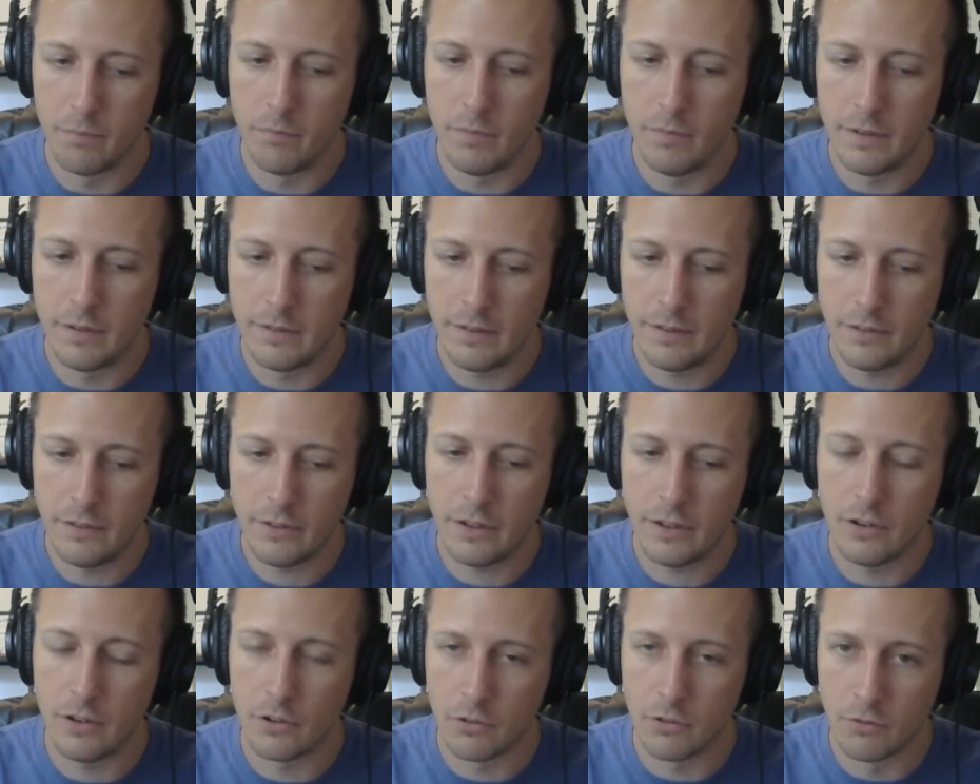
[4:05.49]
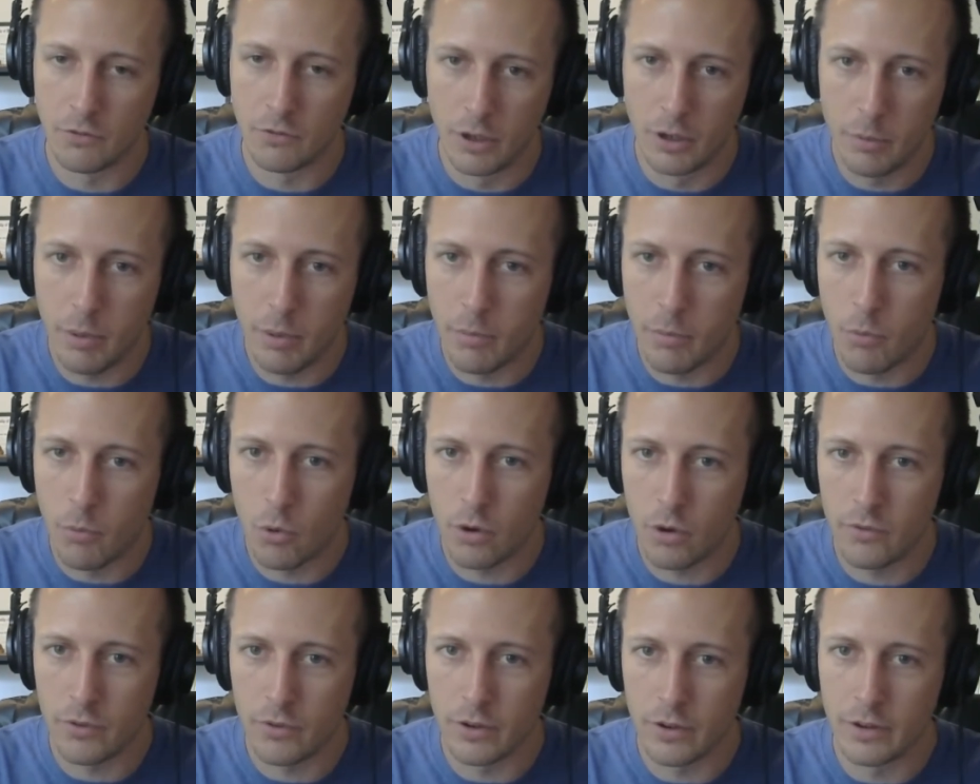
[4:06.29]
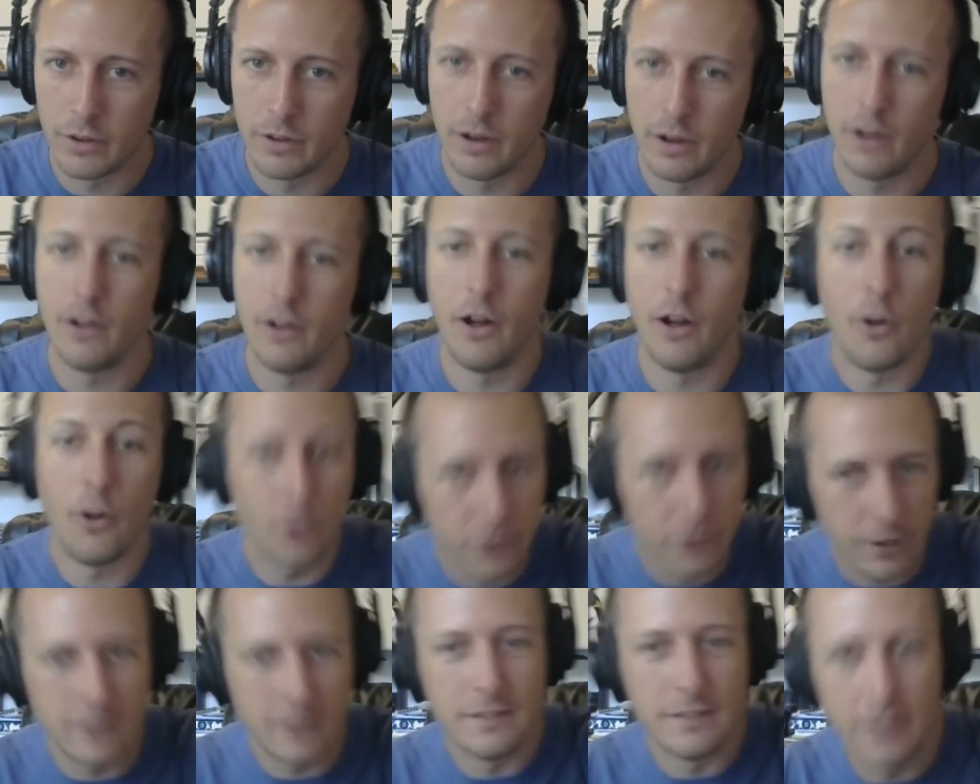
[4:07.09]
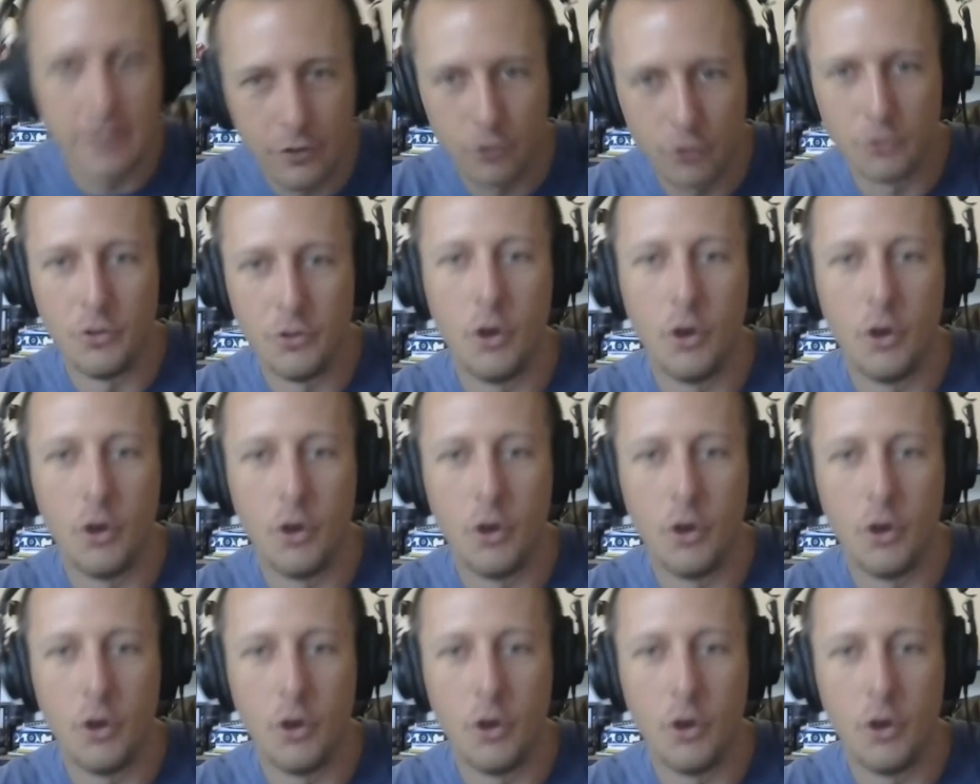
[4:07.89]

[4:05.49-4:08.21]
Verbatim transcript: it sounds like you're a little bit more of a i'll say digital